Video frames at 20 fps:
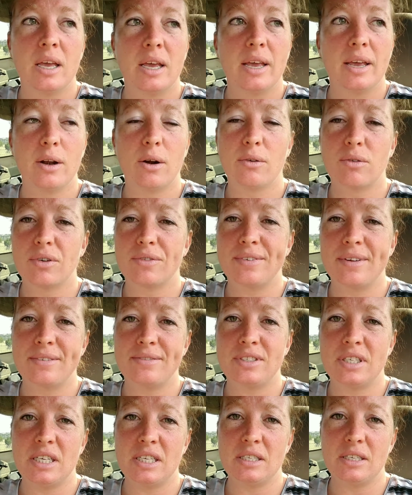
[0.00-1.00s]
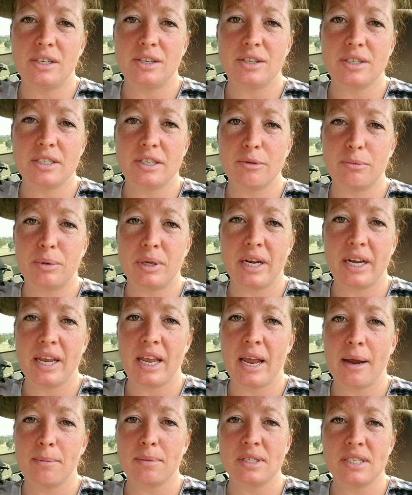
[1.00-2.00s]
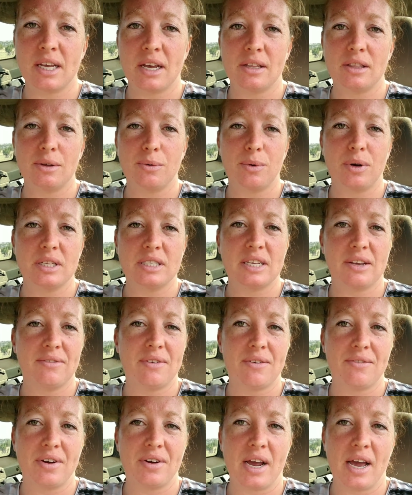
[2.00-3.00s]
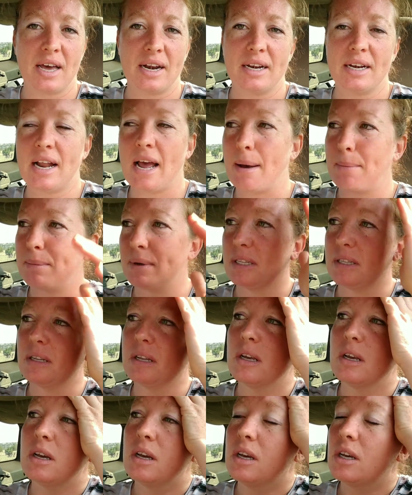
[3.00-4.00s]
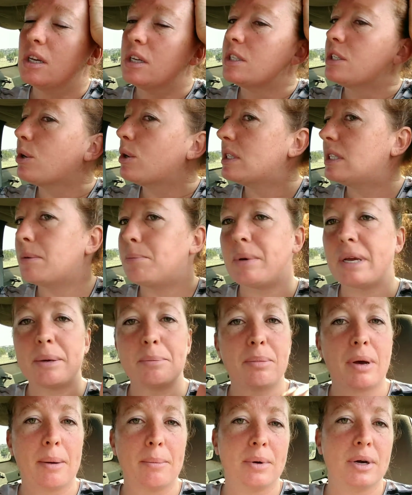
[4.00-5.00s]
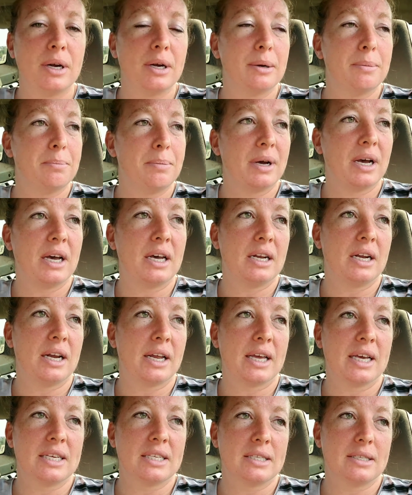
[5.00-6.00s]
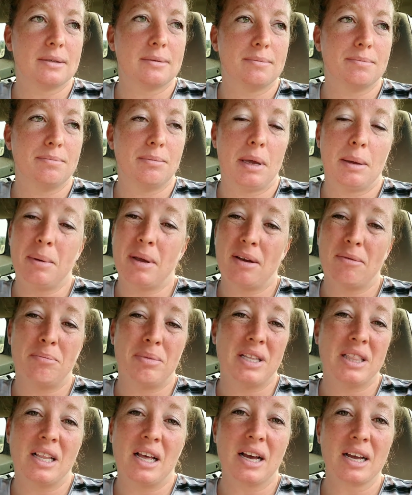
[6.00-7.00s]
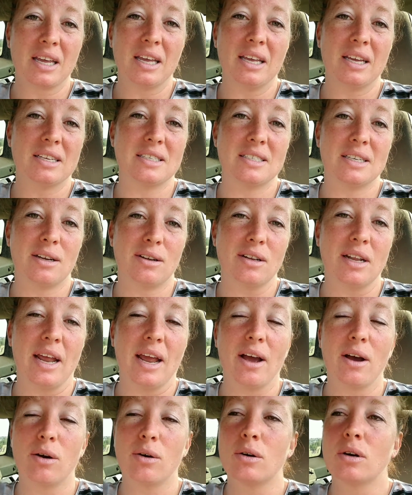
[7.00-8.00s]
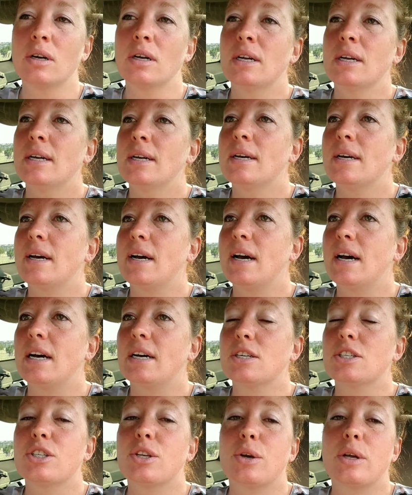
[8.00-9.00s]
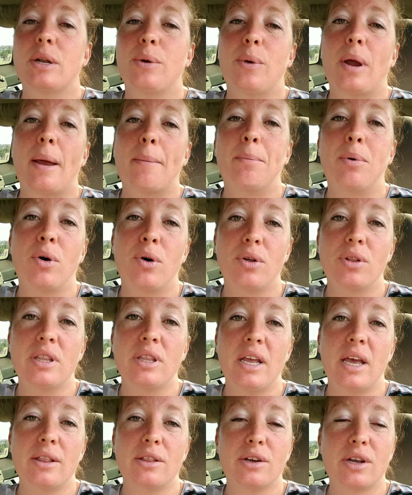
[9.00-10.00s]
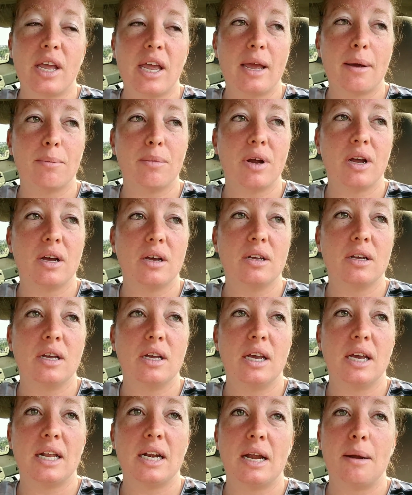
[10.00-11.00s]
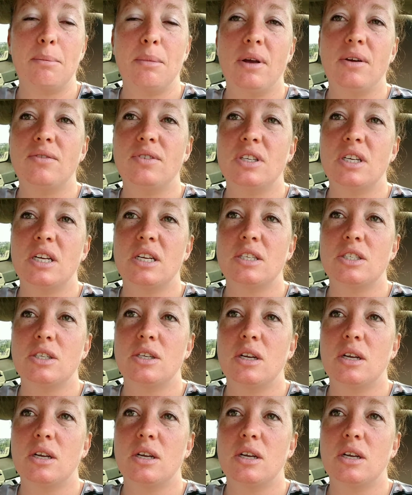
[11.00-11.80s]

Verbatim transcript: in over 15 years of putting cameras out in the woods, I've never had it happen. So it's a big bummer, but I guess maybe I've been lucky until now. Uh, so anyway, I pulled the other camera and I moved it